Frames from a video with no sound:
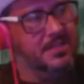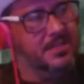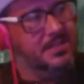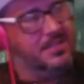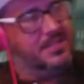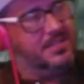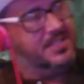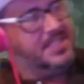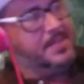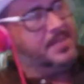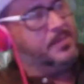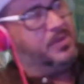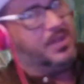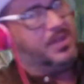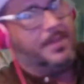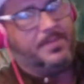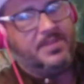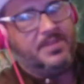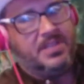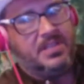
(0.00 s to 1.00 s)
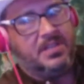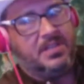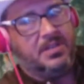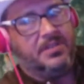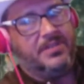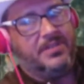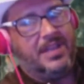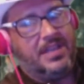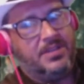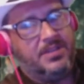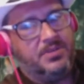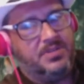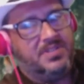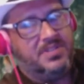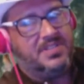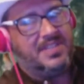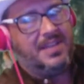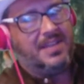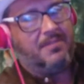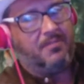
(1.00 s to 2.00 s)
symbol up here that used to
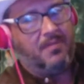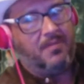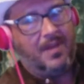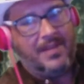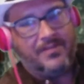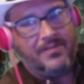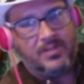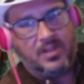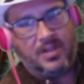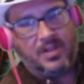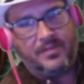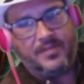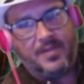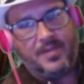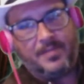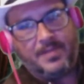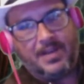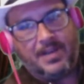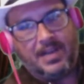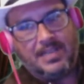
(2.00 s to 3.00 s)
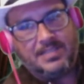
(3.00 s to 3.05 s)
say Ravenloft up there.